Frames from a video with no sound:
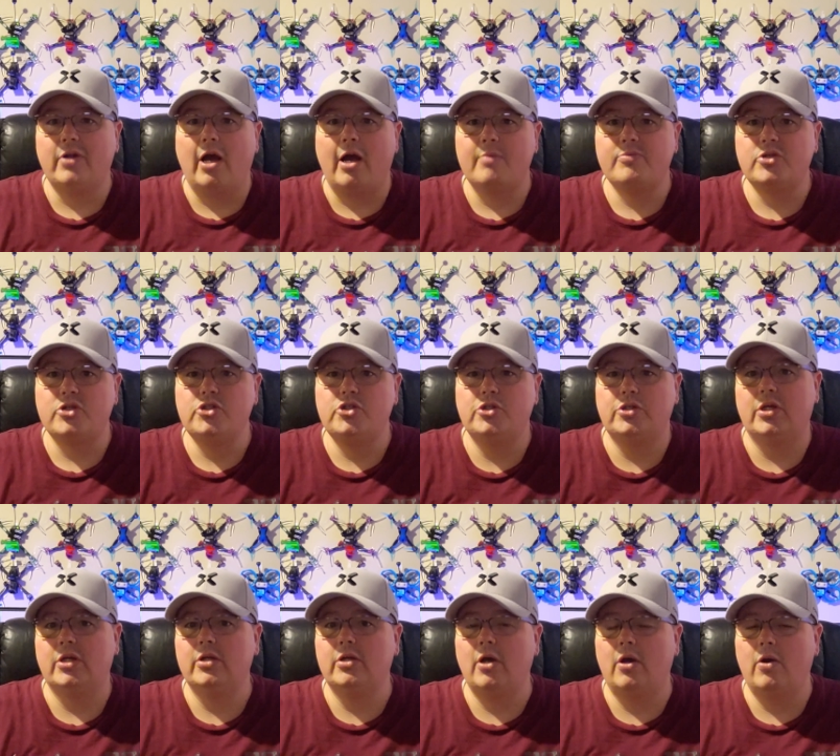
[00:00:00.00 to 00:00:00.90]
options you
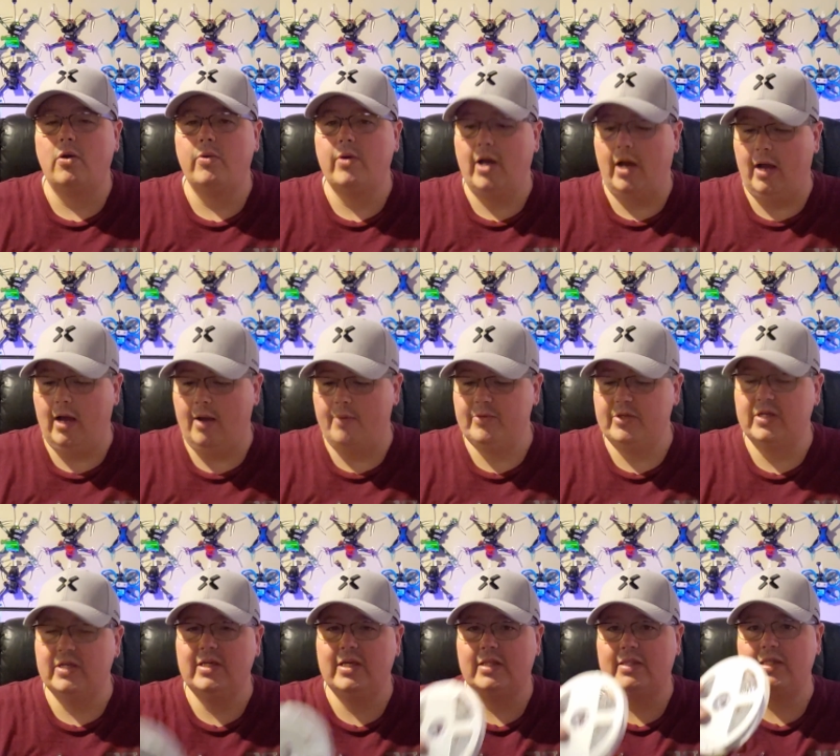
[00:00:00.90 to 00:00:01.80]
can go. You
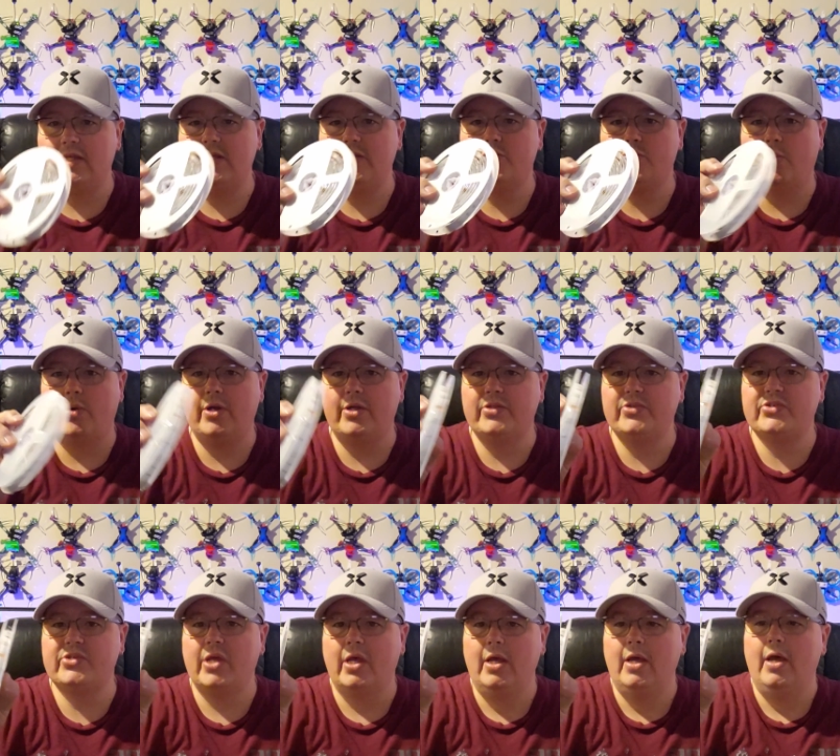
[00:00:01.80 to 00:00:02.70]
can get these
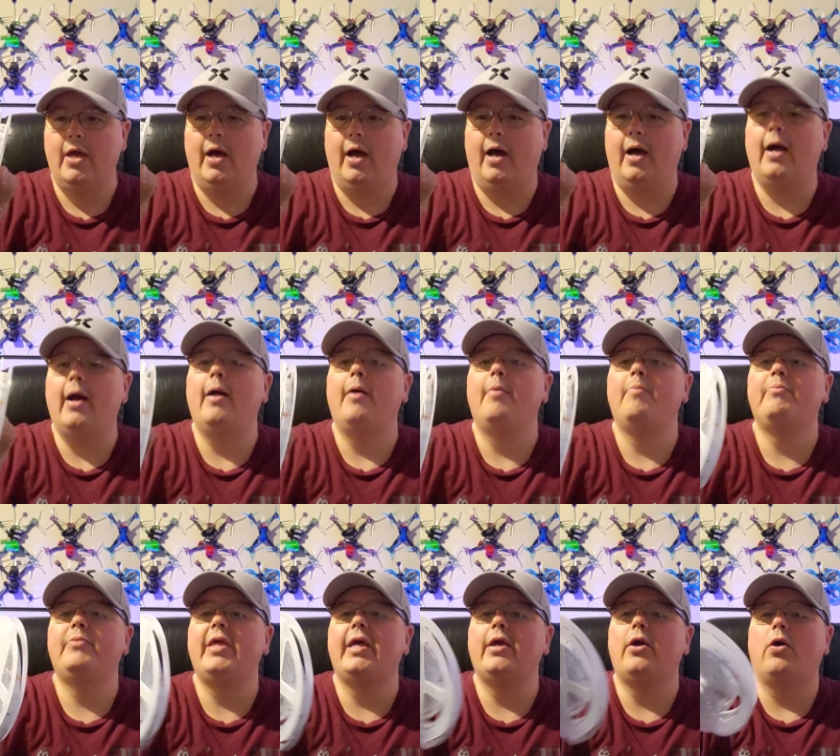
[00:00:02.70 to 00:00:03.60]
ones.
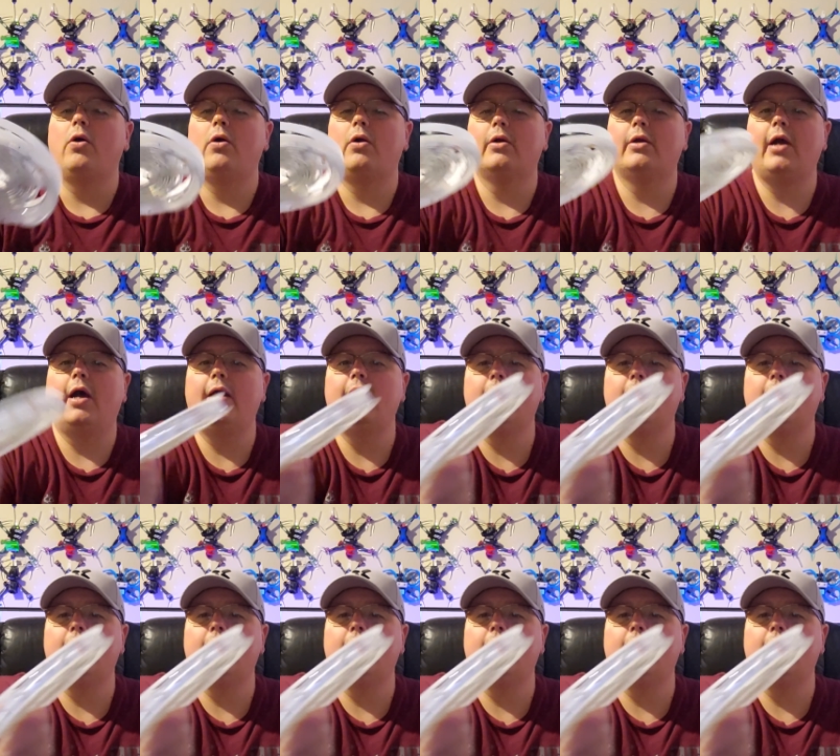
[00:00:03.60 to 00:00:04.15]
They are kind